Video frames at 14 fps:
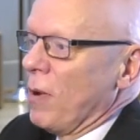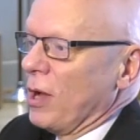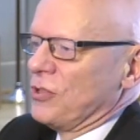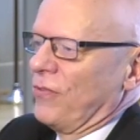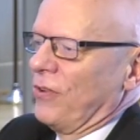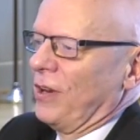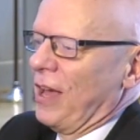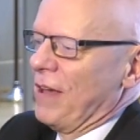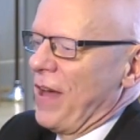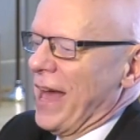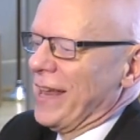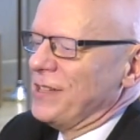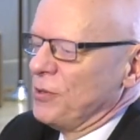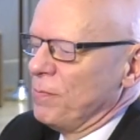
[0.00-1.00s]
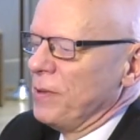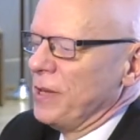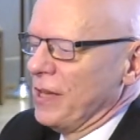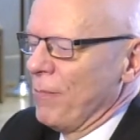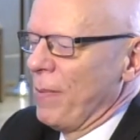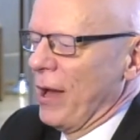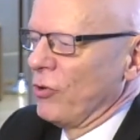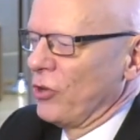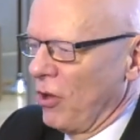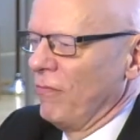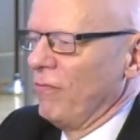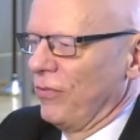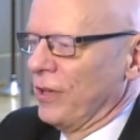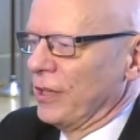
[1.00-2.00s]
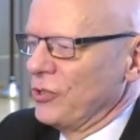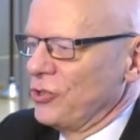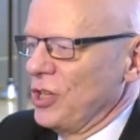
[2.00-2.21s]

much of her life had to be about conflict.